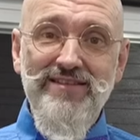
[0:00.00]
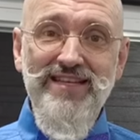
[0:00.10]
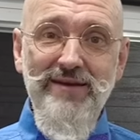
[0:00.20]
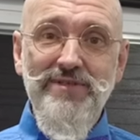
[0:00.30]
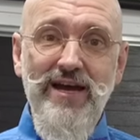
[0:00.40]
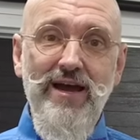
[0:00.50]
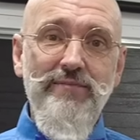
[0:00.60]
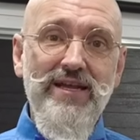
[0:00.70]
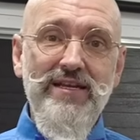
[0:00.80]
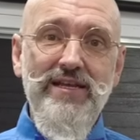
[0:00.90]
the same
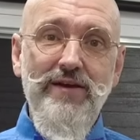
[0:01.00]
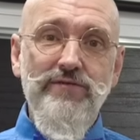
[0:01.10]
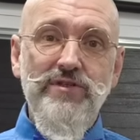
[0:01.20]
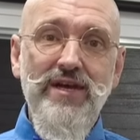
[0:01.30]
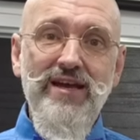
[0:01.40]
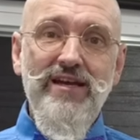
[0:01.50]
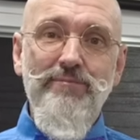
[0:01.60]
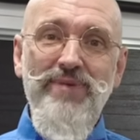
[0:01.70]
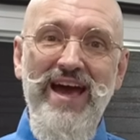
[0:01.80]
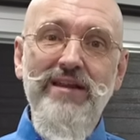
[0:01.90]
time, it gives
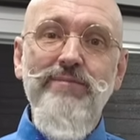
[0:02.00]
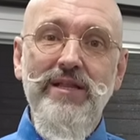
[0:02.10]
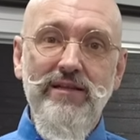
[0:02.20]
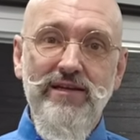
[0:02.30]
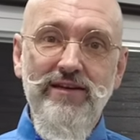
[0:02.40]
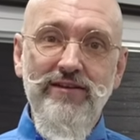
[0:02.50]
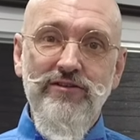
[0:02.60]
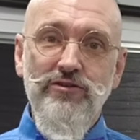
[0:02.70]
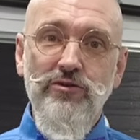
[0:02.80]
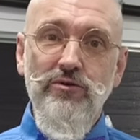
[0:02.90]

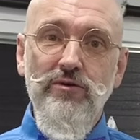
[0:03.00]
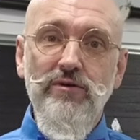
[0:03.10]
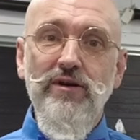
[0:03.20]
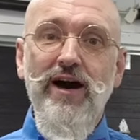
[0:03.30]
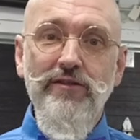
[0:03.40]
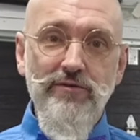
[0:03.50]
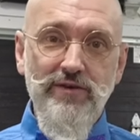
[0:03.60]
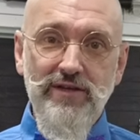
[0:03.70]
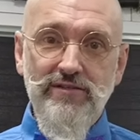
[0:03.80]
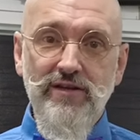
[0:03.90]
compatibility to other
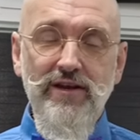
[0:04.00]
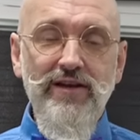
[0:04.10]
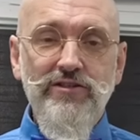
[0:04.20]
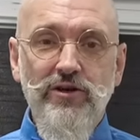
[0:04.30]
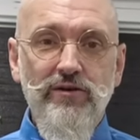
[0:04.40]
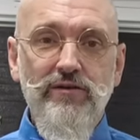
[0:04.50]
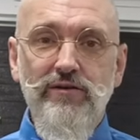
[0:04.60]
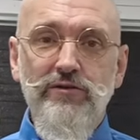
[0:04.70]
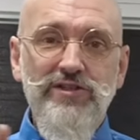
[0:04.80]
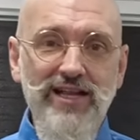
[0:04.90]
things. So
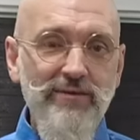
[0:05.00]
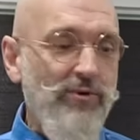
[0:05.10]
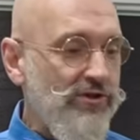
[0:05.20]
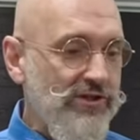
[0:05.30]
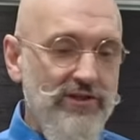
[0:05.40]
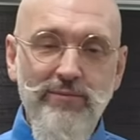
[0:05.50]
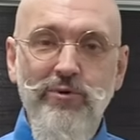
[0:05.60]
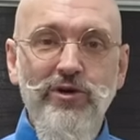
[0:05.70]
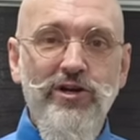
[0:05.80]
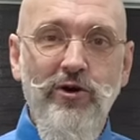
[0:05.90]
you tell a person to
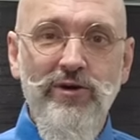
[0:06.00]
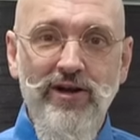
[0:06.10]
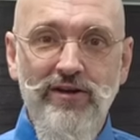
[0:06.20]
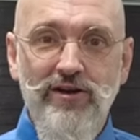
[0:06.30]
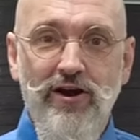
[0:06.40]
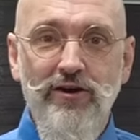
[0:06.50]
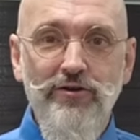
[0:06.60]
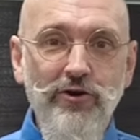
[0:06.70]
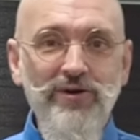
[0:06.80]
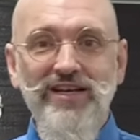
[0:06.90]
put a coating on your car,
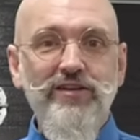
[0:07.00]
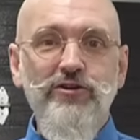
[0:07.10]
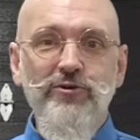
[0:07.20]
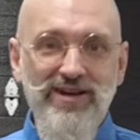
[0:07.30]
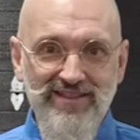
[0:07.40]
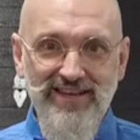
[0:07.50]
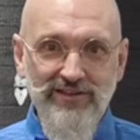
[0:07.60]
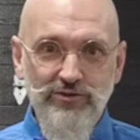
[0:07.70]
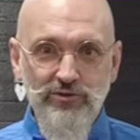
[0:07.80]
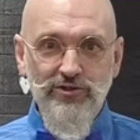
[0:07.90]
you don't need to do anything
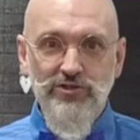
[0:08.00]
else to it,